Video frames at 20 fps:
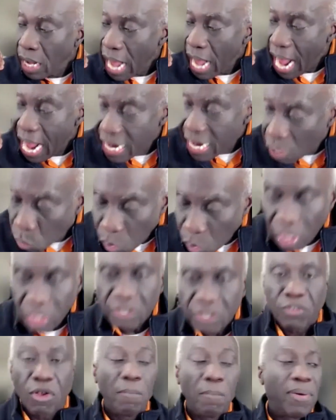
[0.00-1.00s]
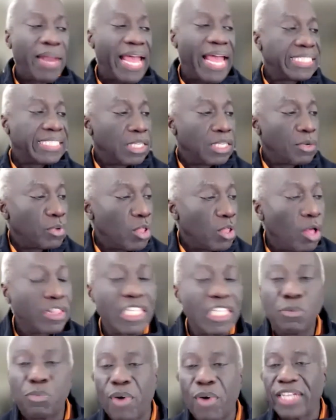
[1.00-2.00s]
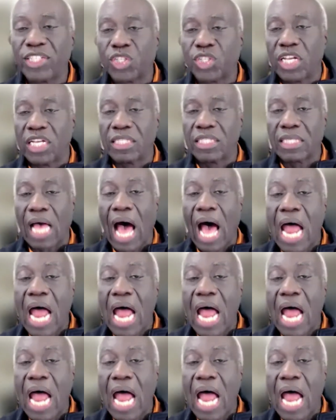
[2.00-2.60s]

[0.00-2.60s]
In a world of complexity with all these pressures,